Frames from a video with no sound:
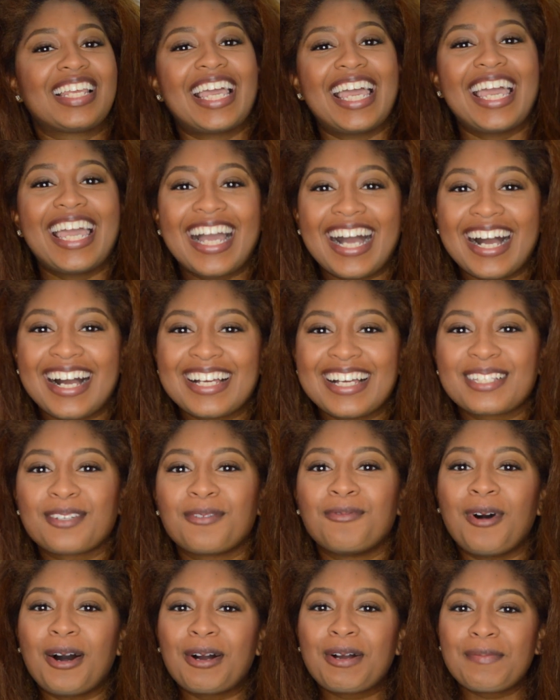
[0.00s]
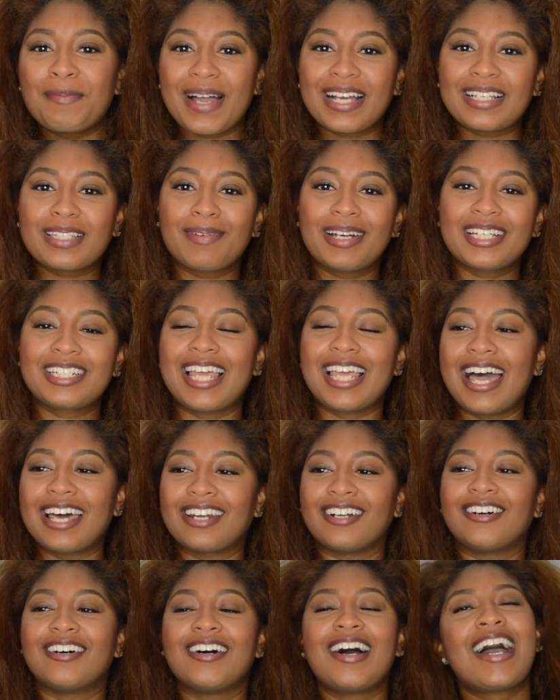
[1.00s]
Hey guys, welcome back to my
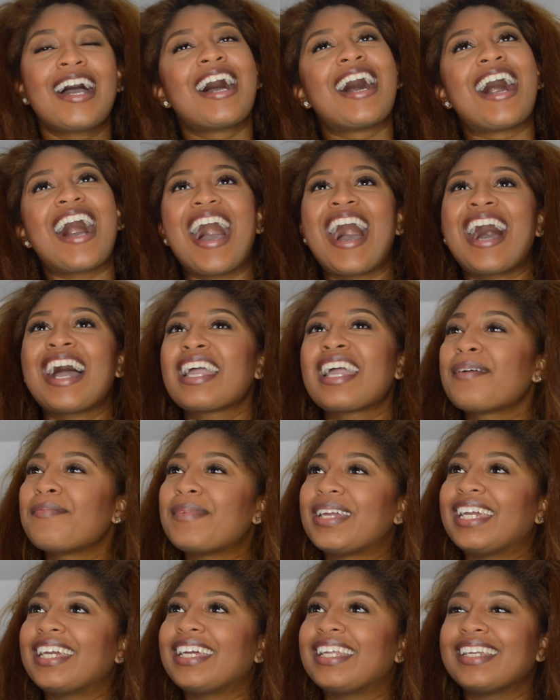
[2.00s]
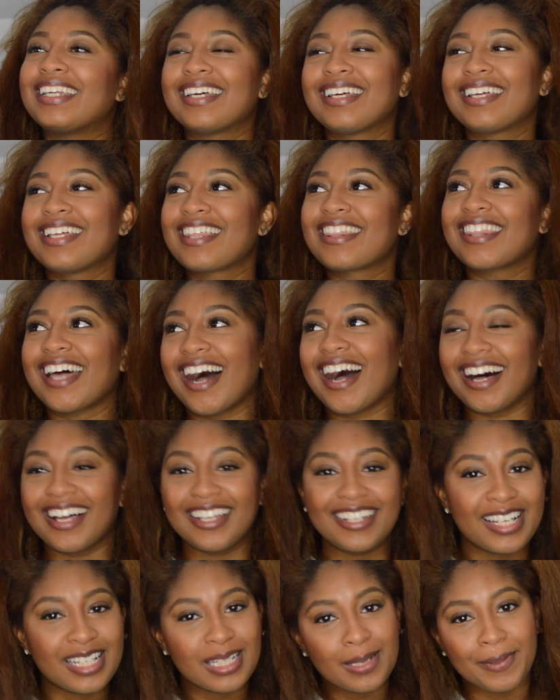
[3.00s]
channel. I am in the
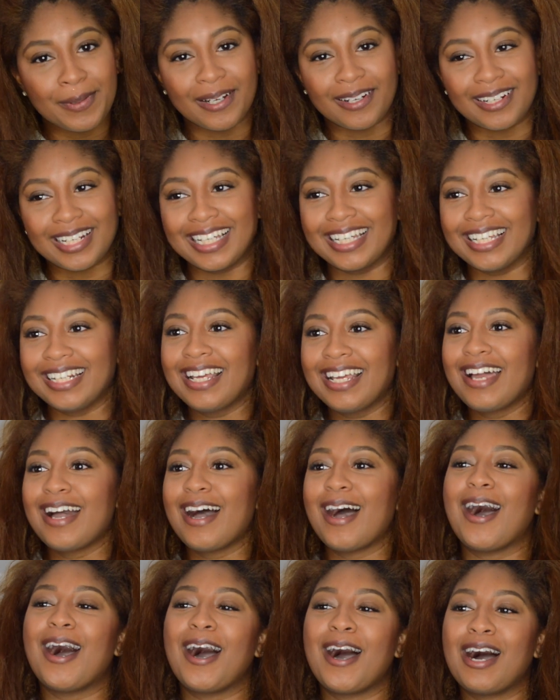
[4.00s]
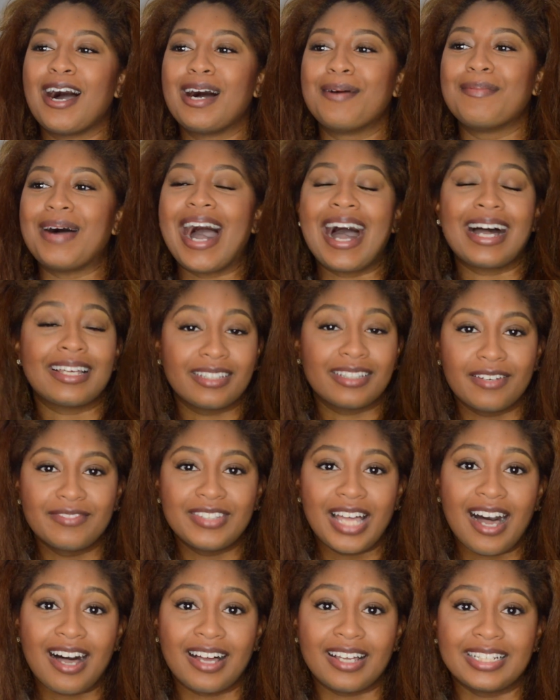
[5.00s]
holiday spirit. Um, I love
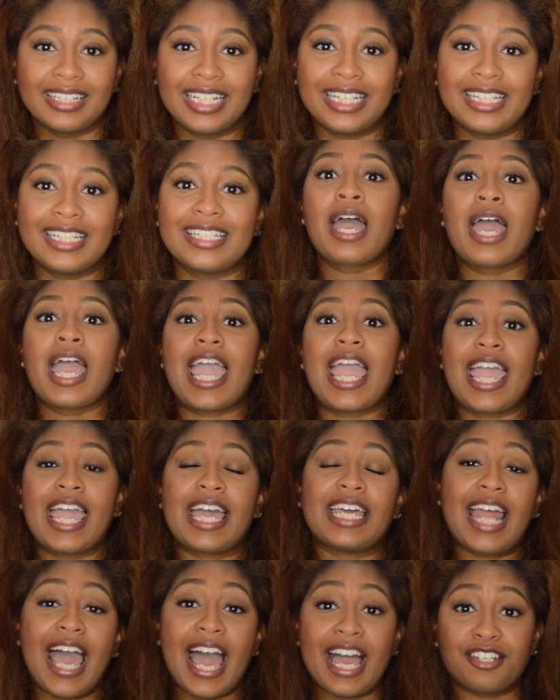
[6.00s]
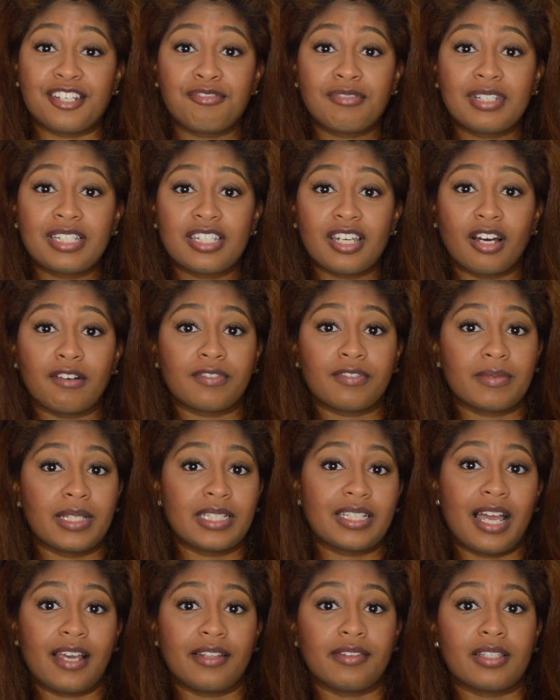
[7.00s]
the holidays and as you can tell from
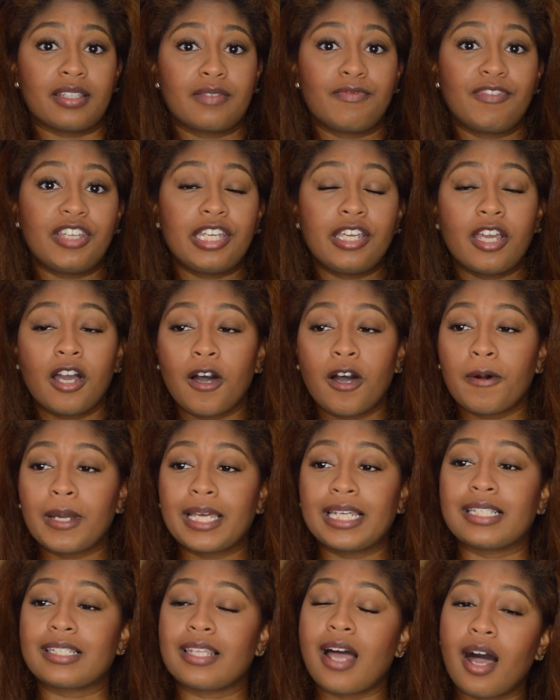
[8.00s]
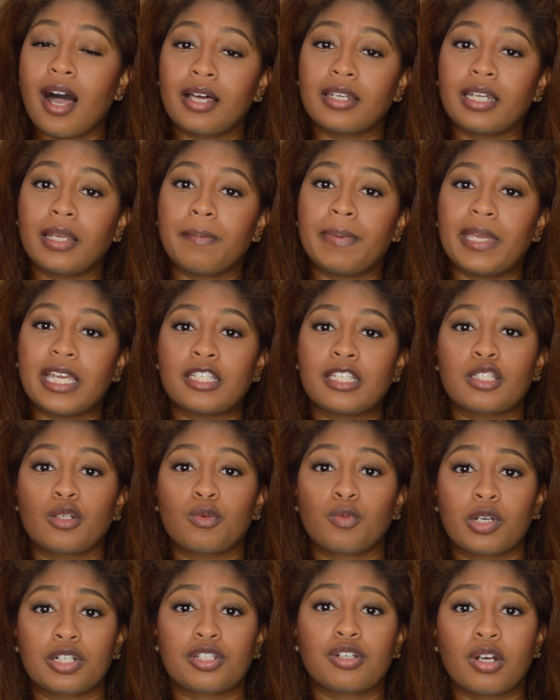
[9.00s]
the title of this video, it is holiday based.
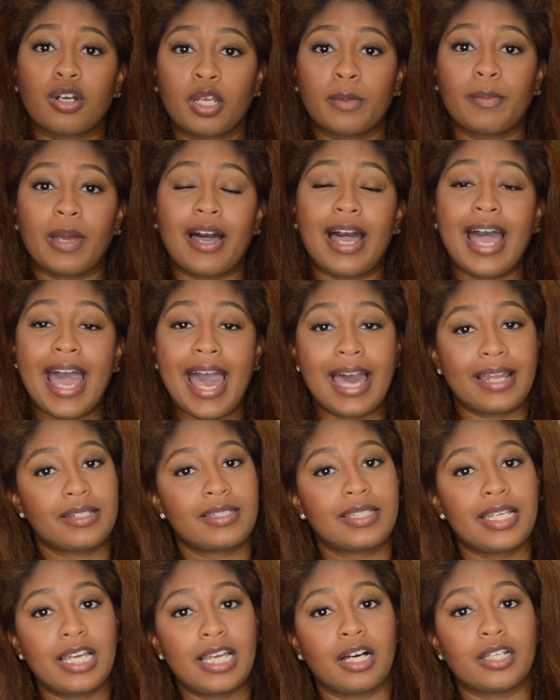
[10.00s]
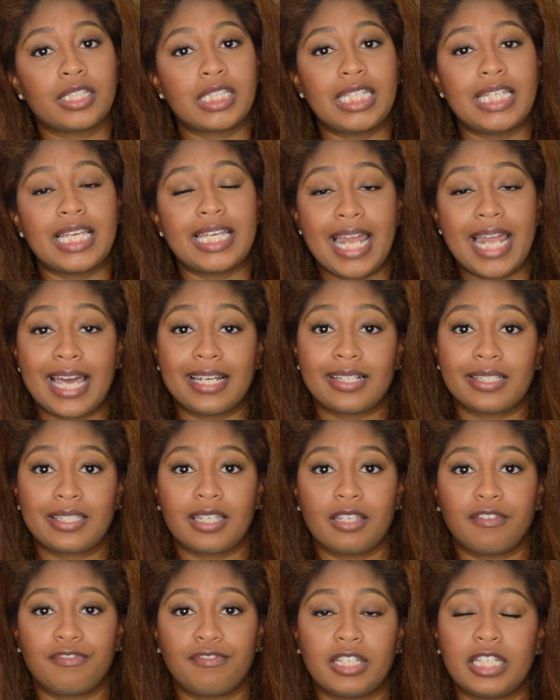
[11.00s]
We're talking about how to stay healthy and how to
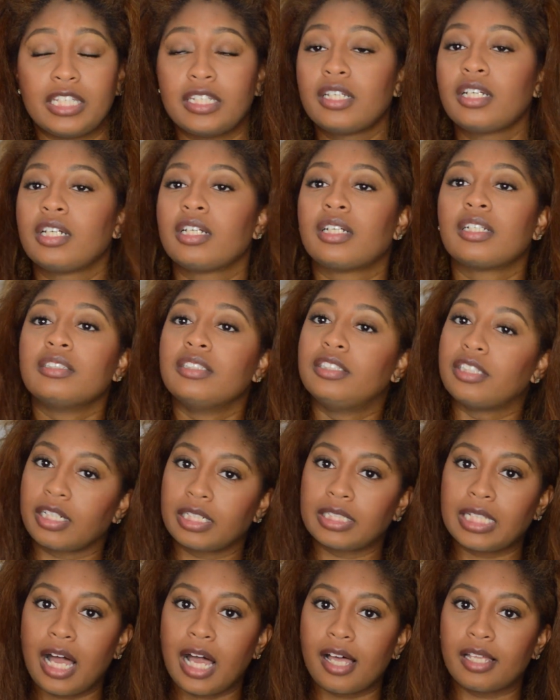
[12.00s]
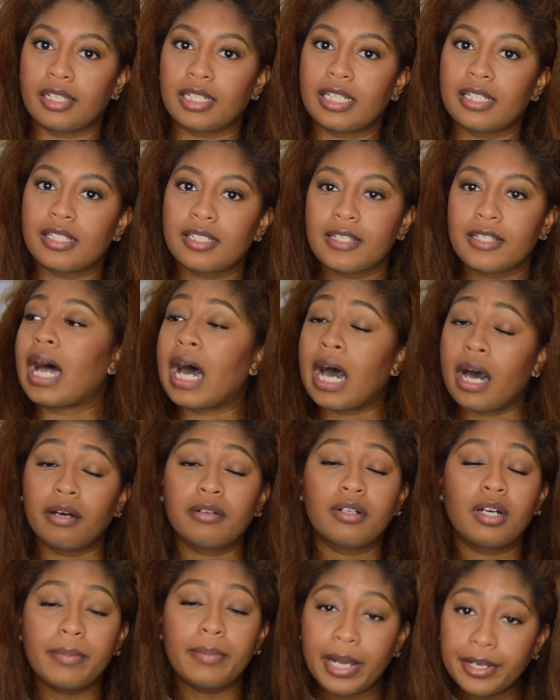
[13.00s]
stay fit during the holidays. I
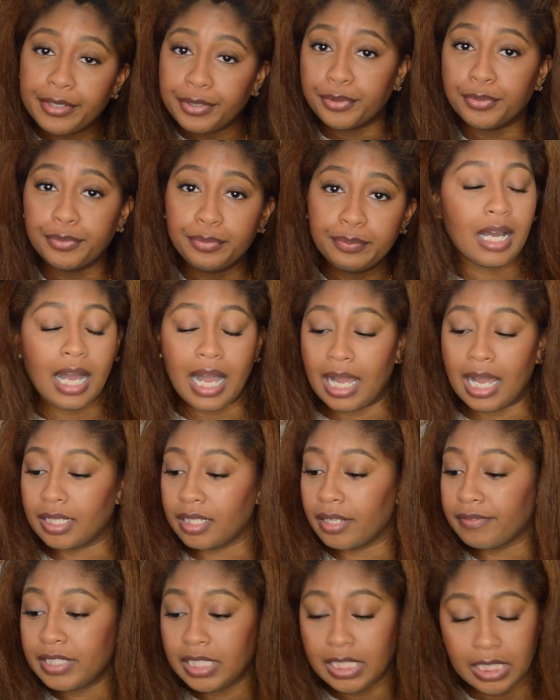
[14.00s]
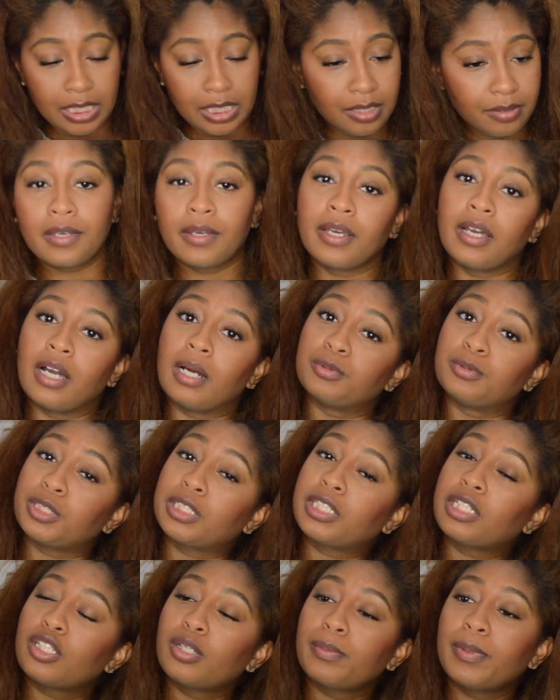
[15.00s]
don't know about you, I love to eat. I'm
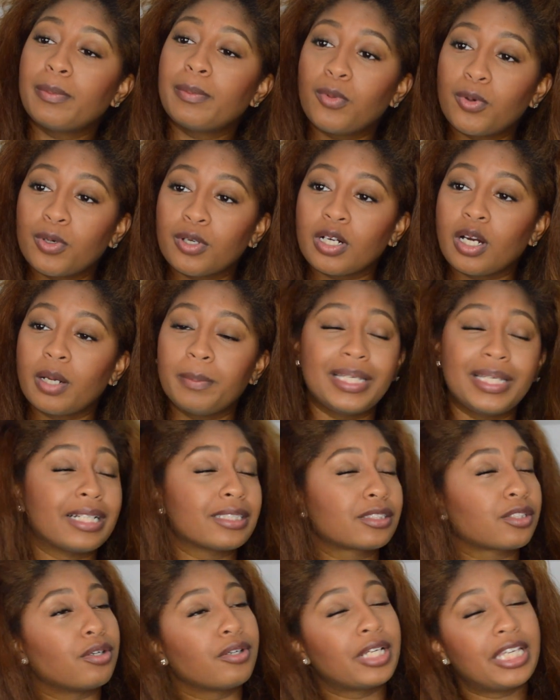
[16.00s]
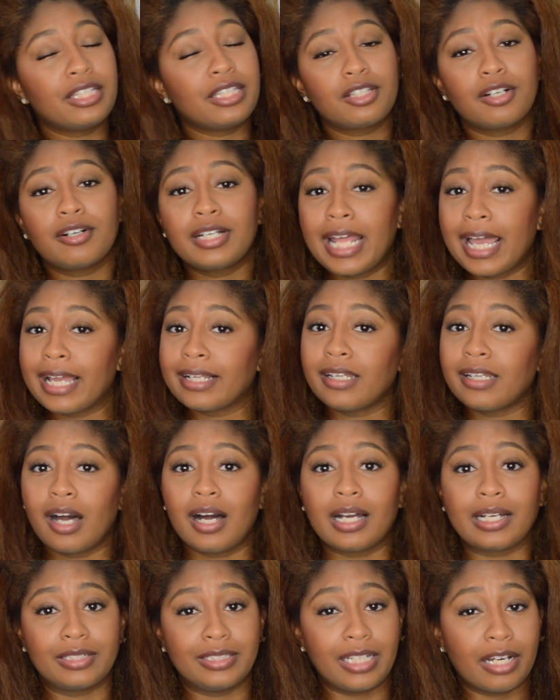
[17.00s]
drinking a little bit more because coquito and
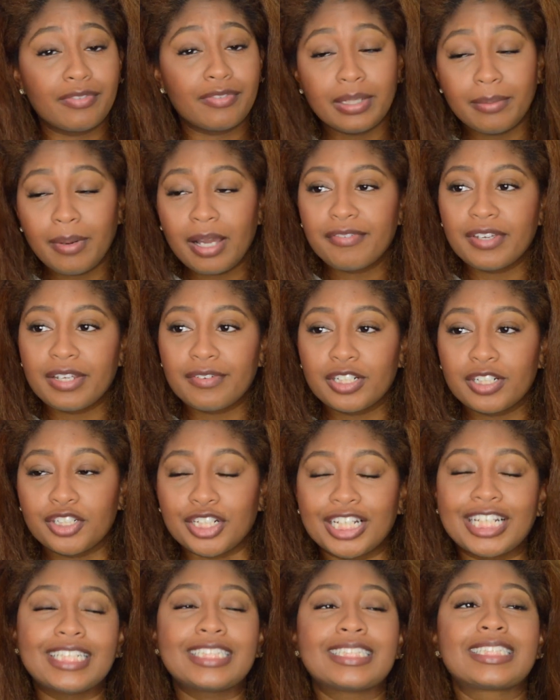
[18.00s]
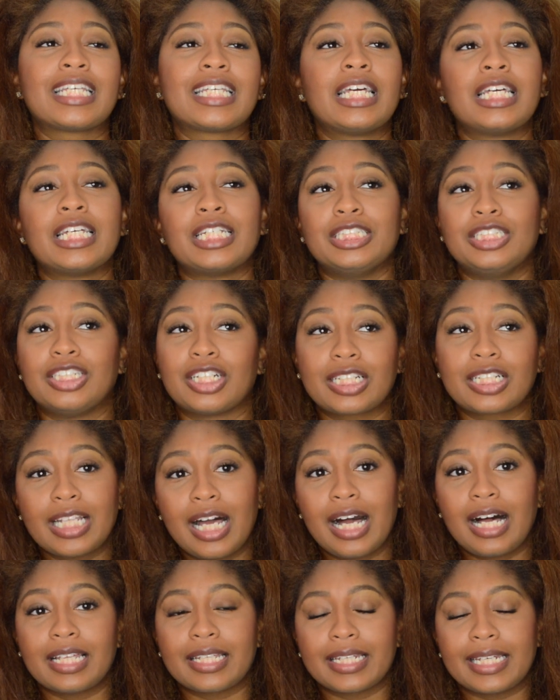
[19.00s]
eggnog are definitely my favorite drinks during the
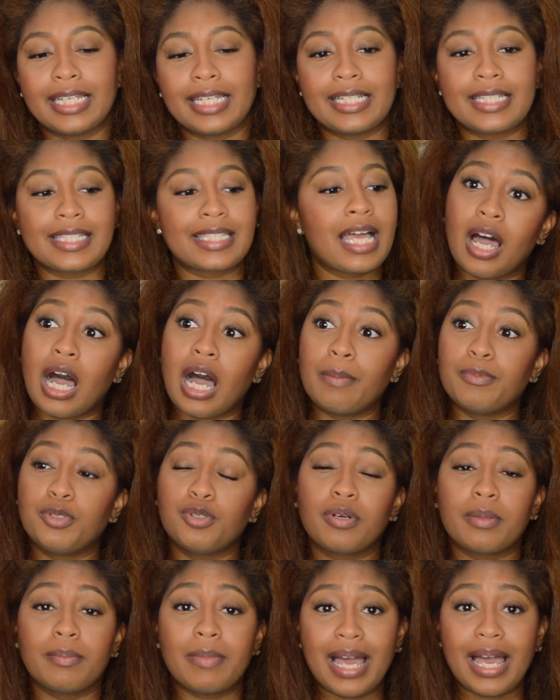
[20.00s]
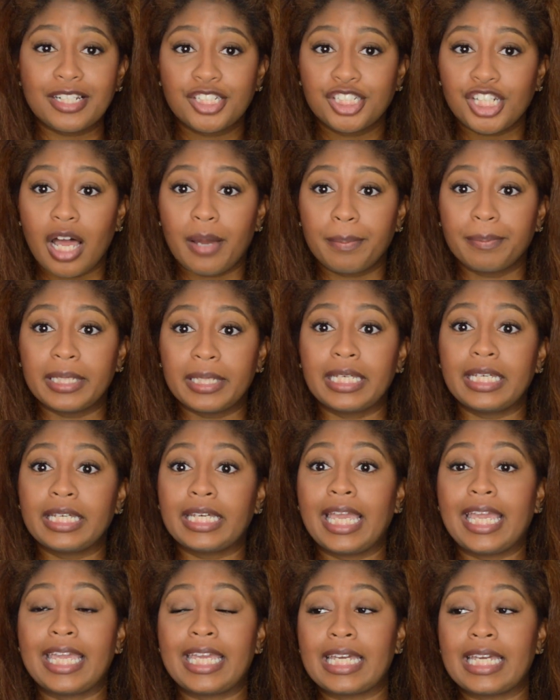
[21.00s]
holidays. I'm doing mad
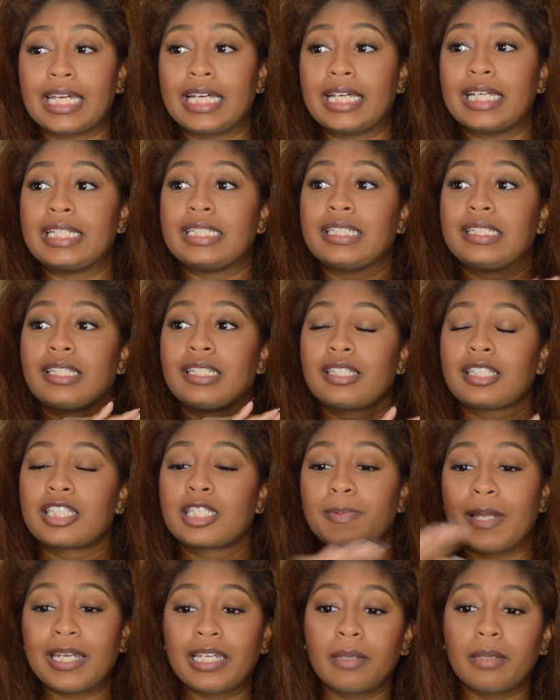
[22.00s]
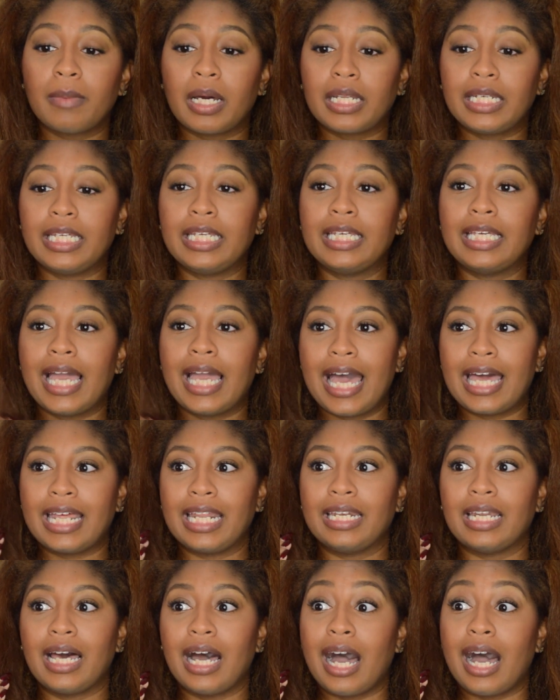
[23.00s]
shopping and spending money
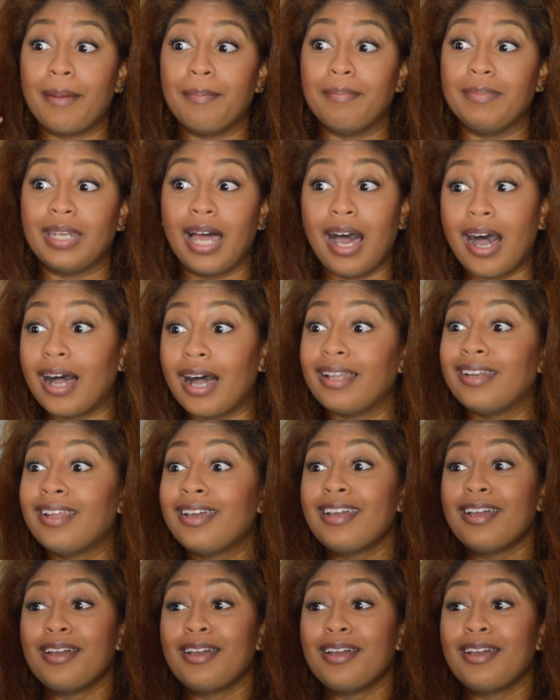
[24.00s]
and I'm not